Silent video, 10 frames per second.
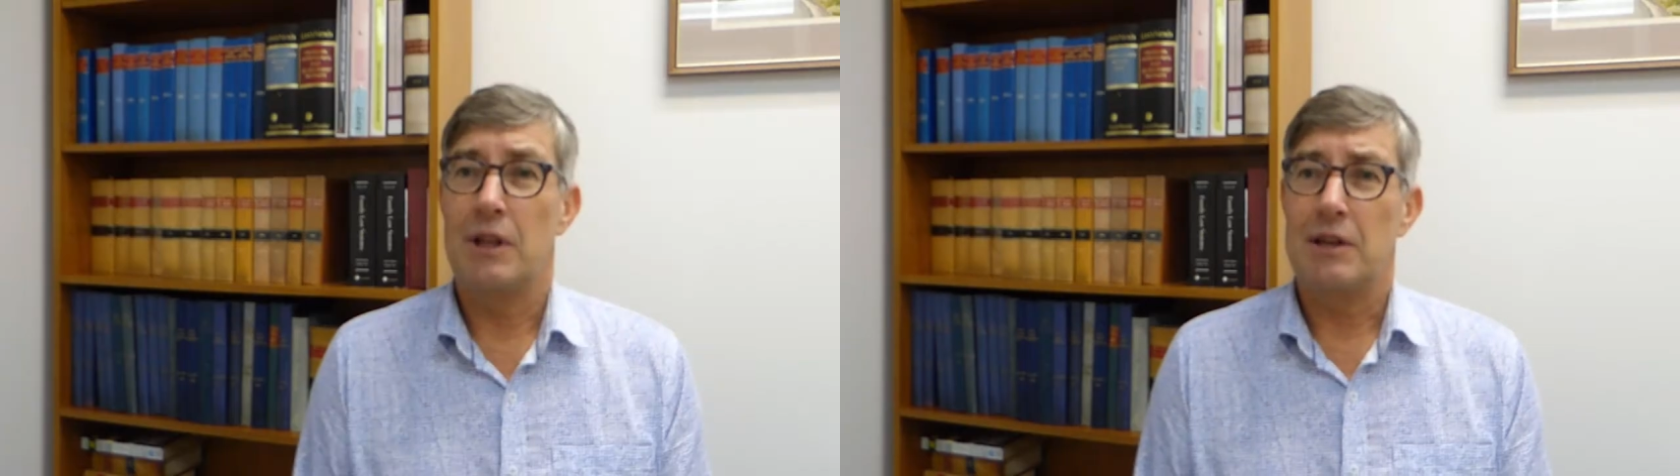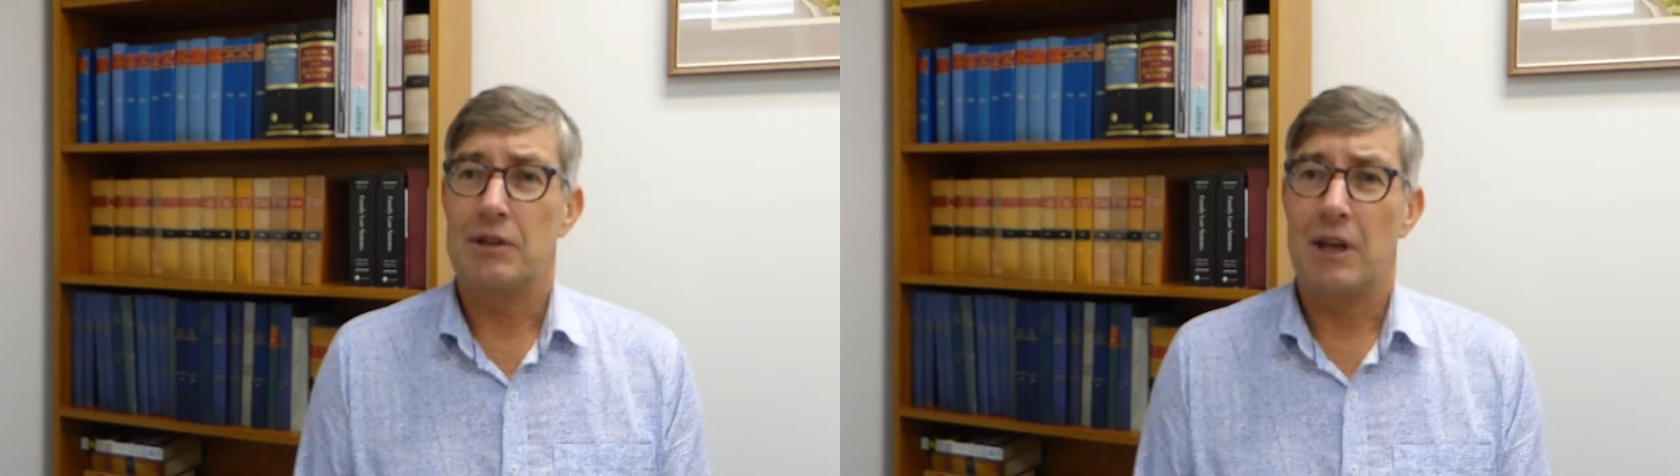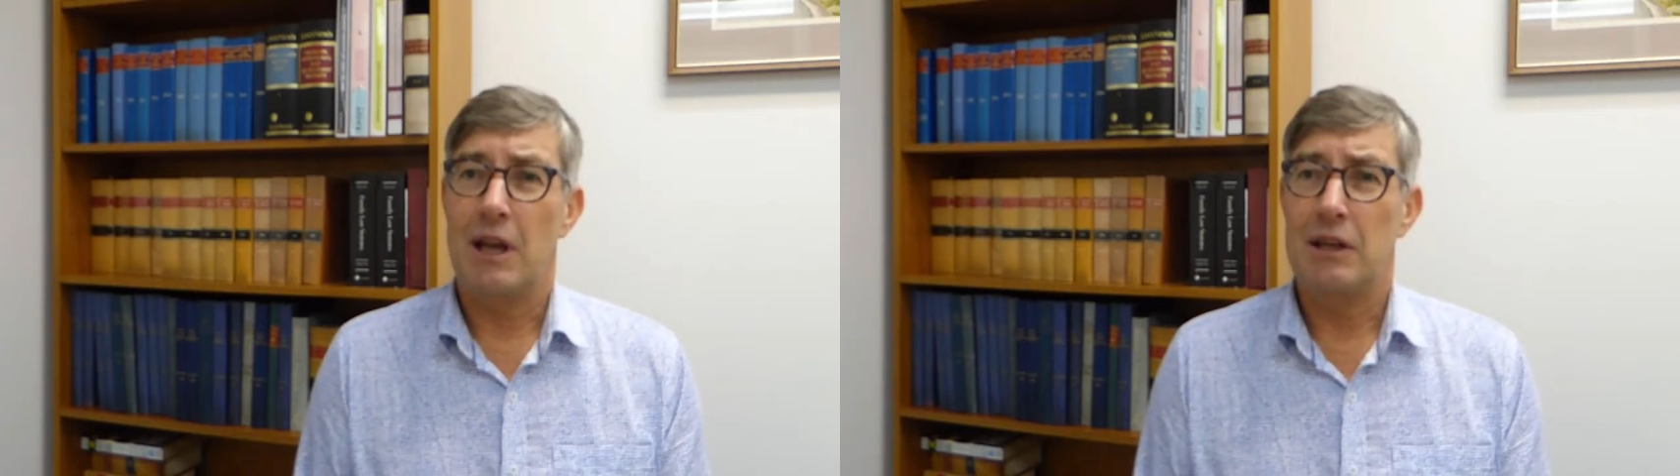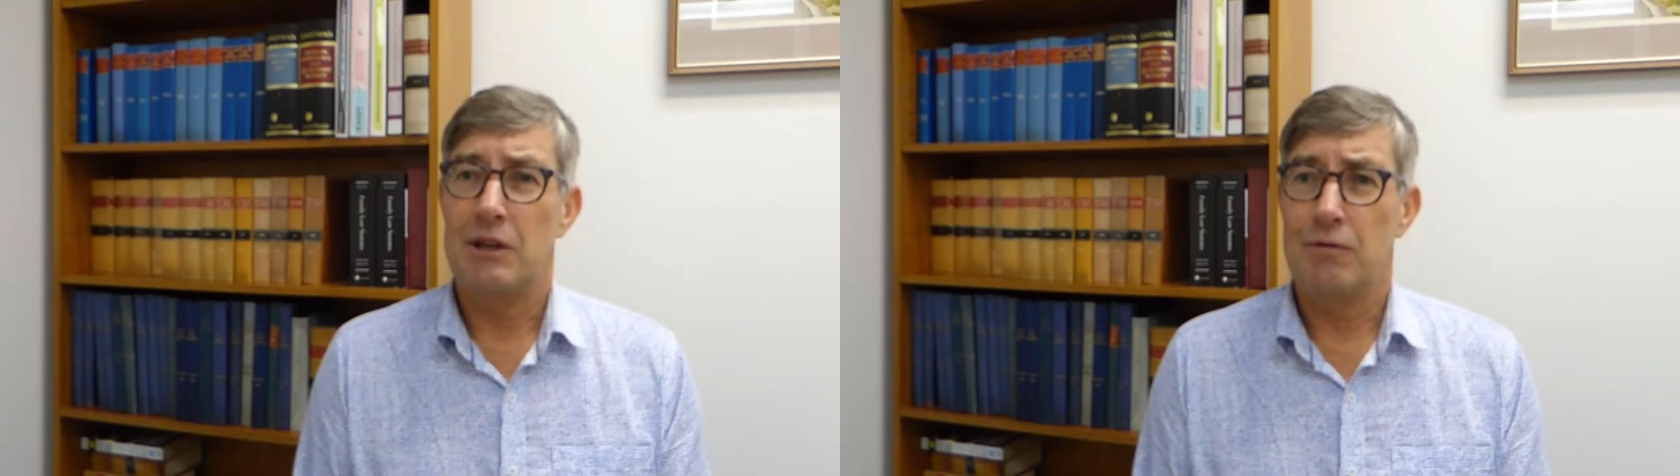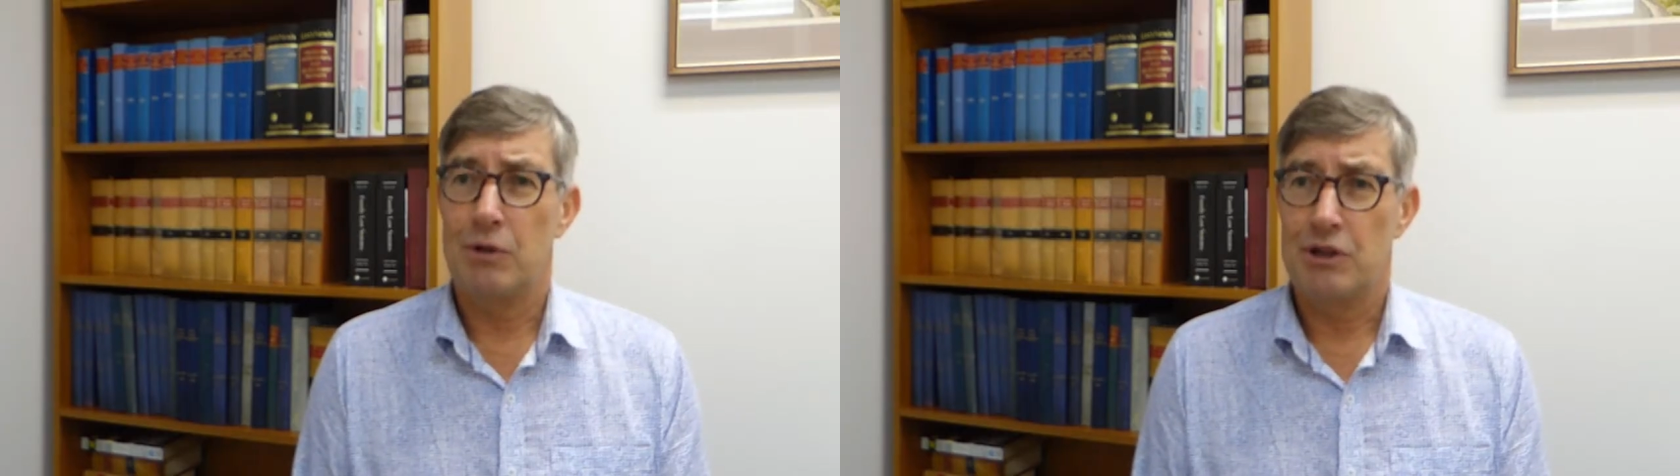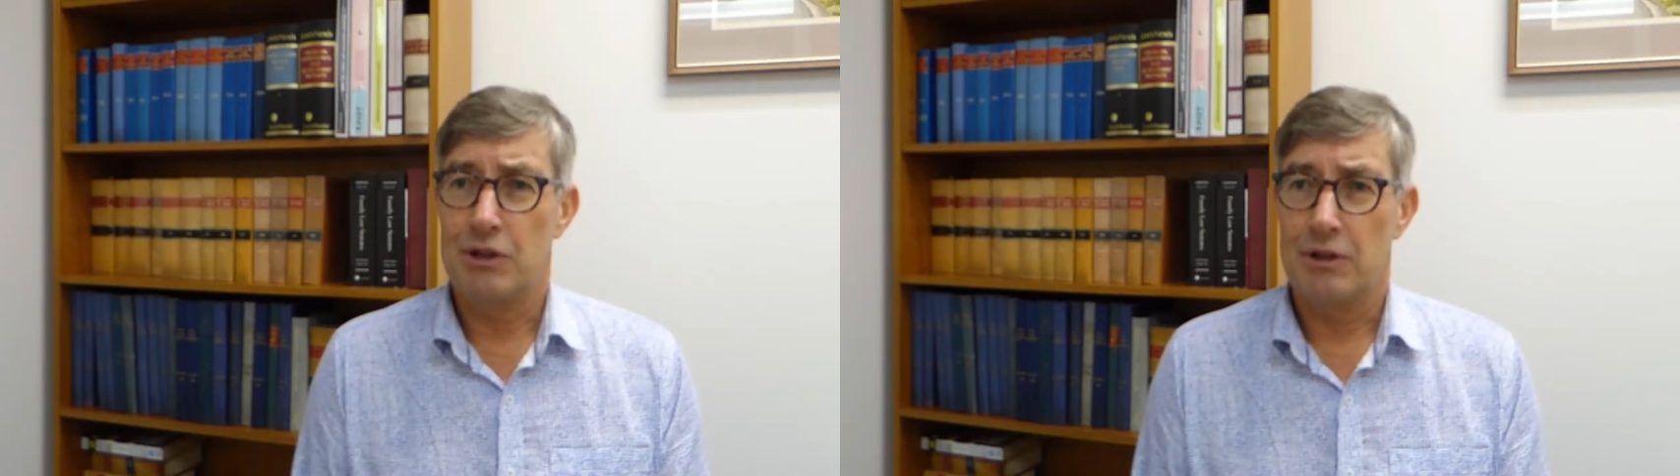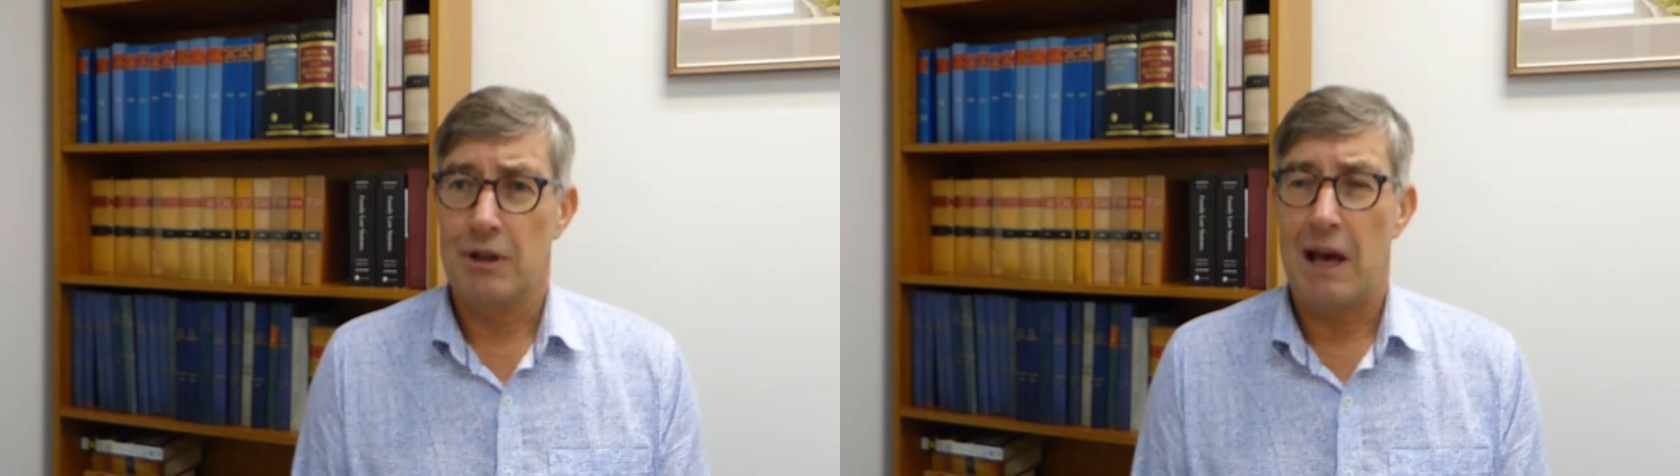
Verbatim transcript: that's a letter of wishes.